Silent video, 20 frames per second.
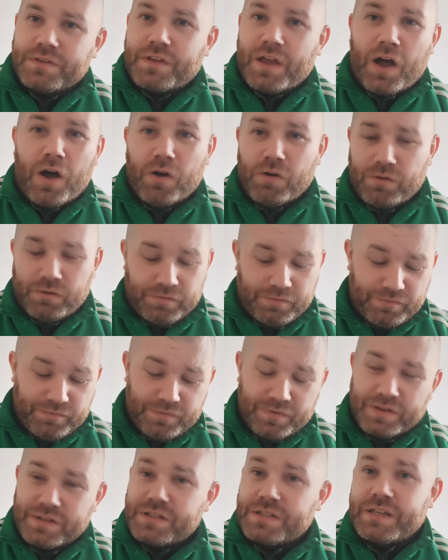The
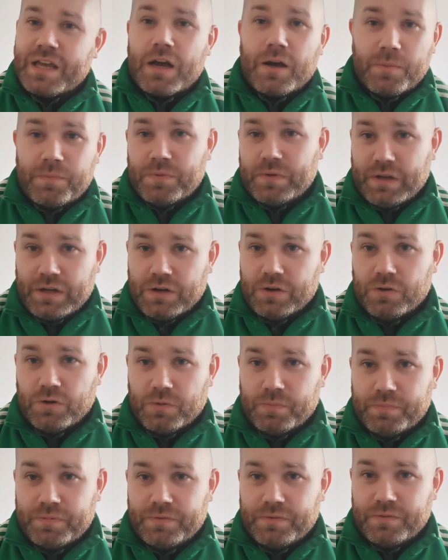whole setup of the
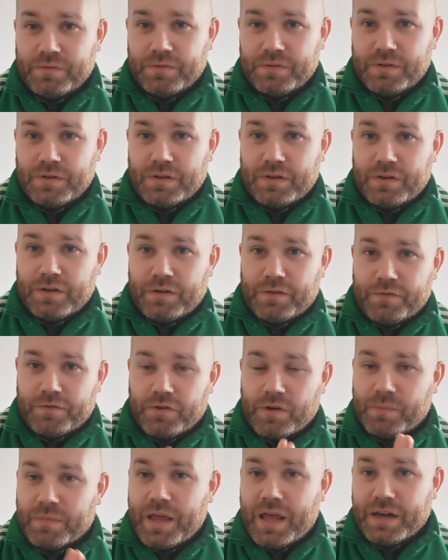club,
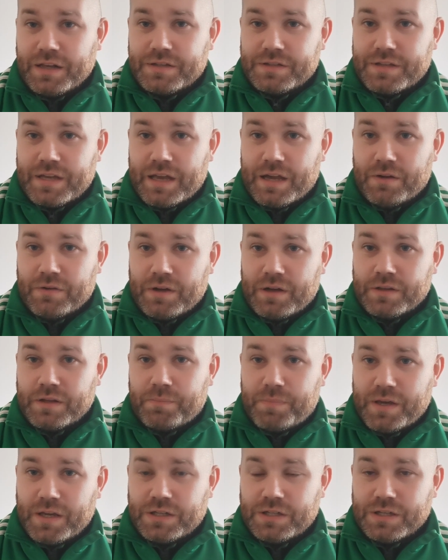from Lennox Town on the
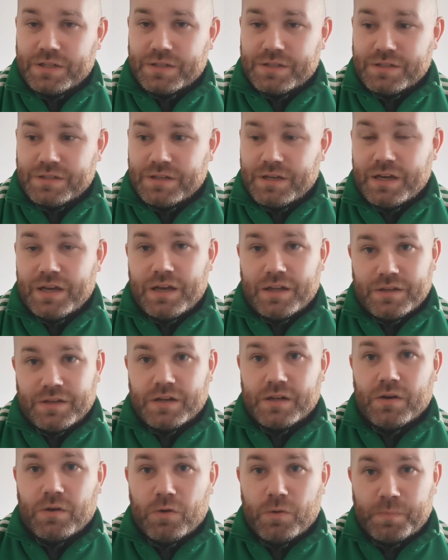pitches
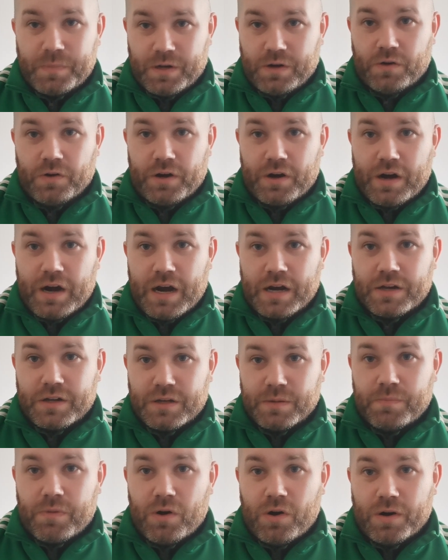to the up to the hierarchy
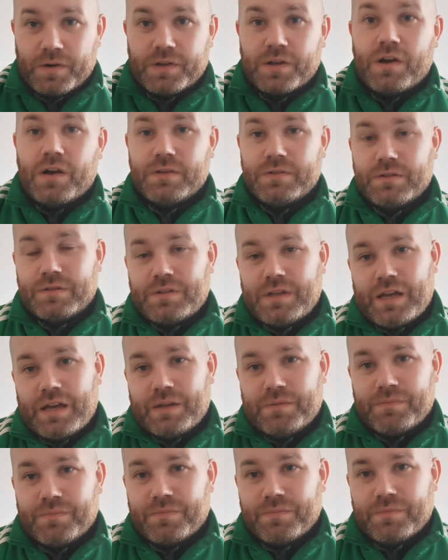of the board, cost us
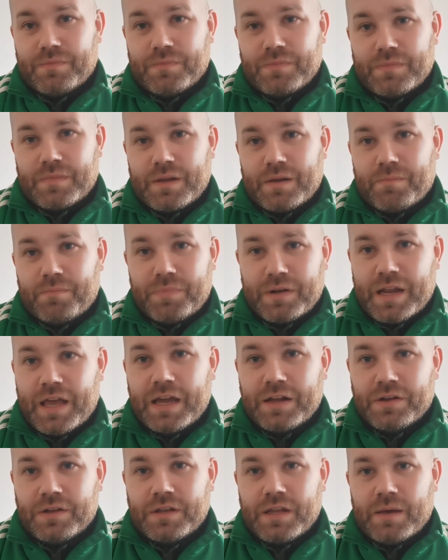10.
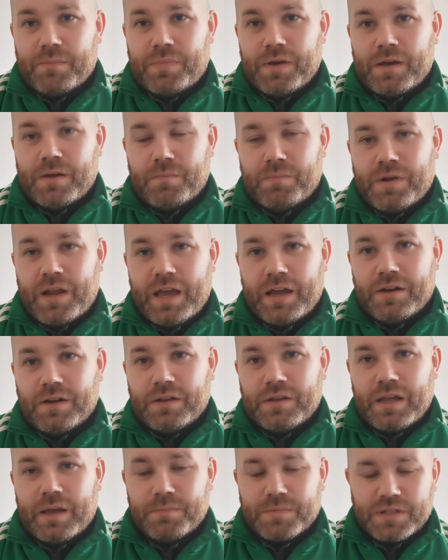Playing on them
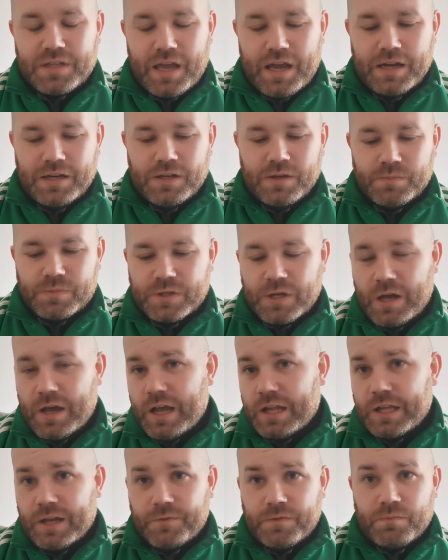stadiums,
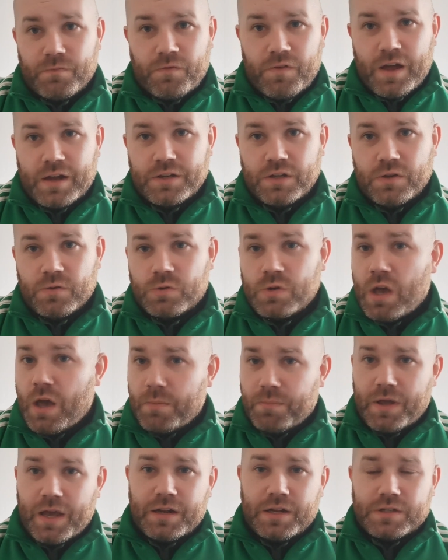different venues,
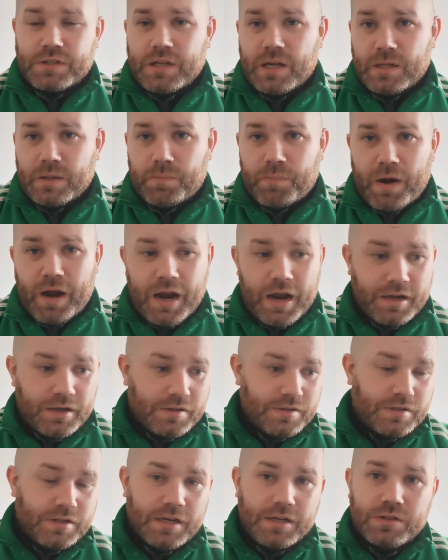playing at Celtic Park,
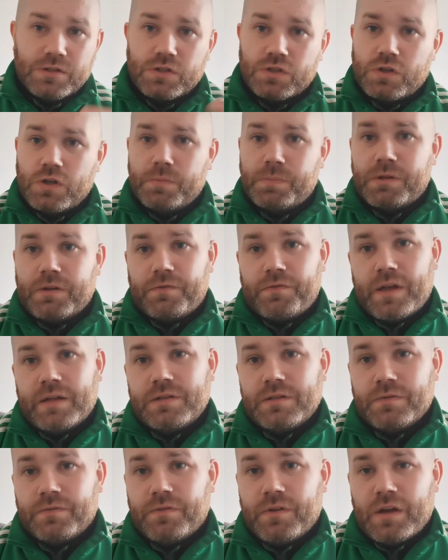conceding stupid
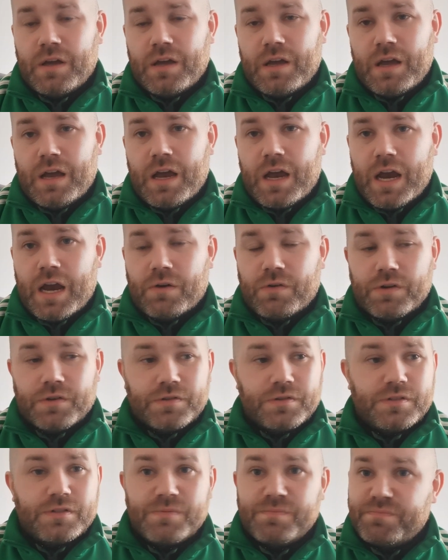defensive
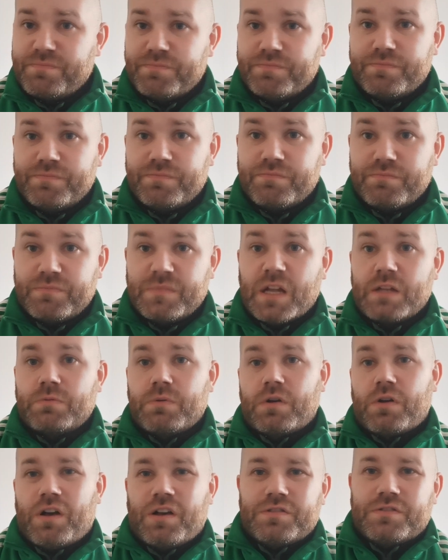errors, that's
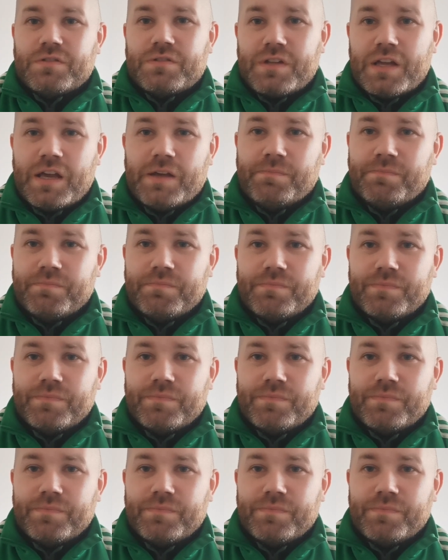what cost us 10.